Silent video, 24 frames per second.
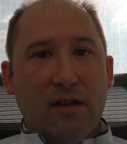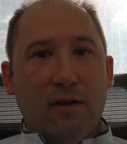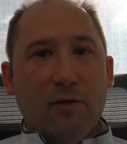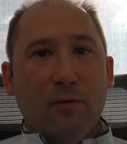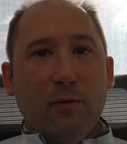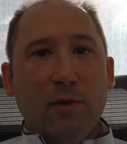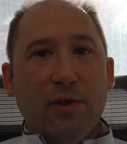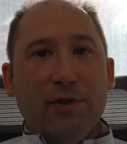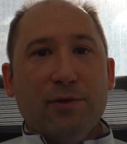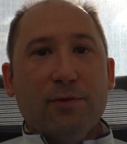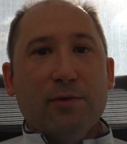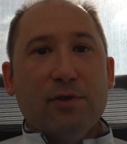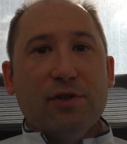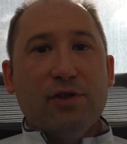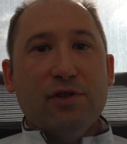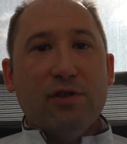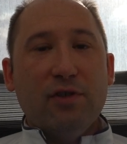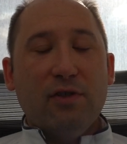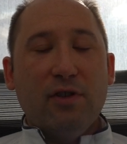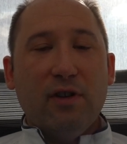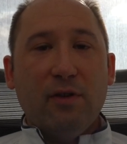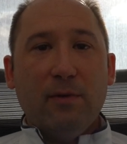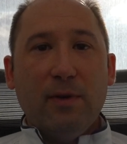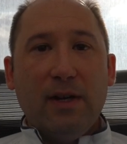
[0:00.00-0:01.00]
Once we're
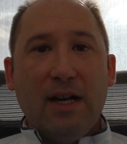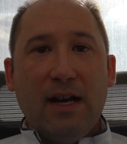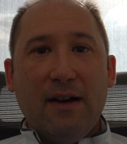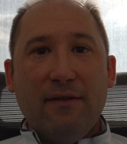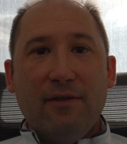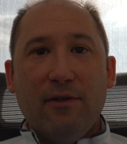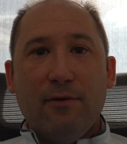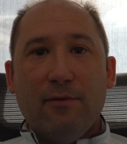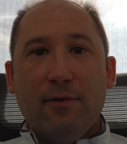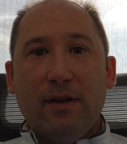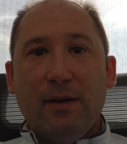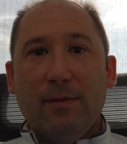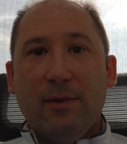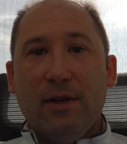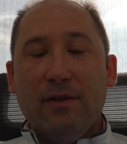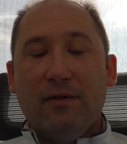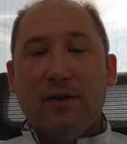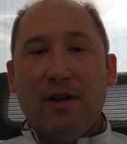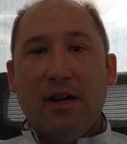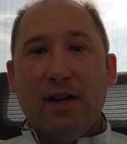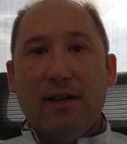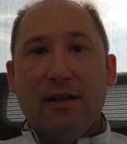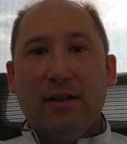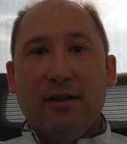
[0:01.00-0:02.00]
sure that we have the reaming
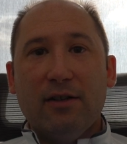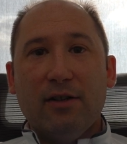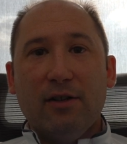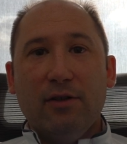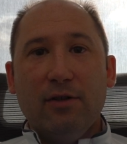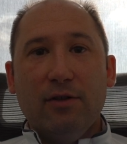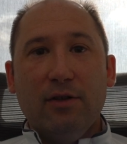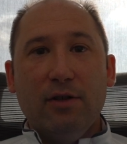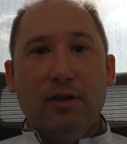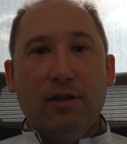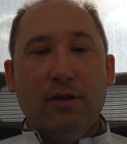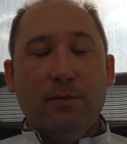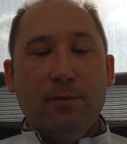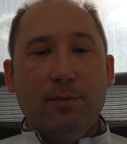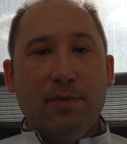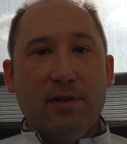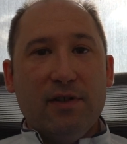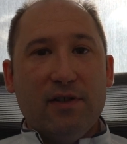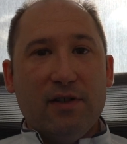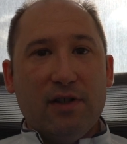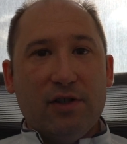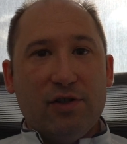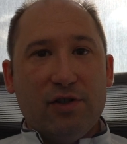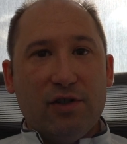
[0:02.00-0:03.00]
rod in a good
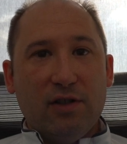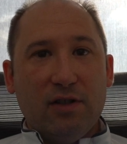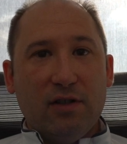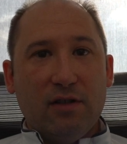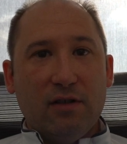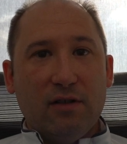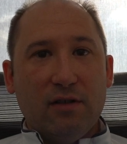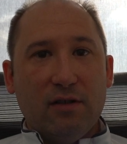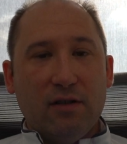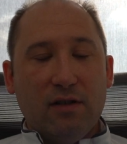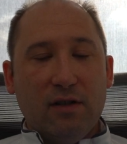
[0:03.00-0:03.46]
position,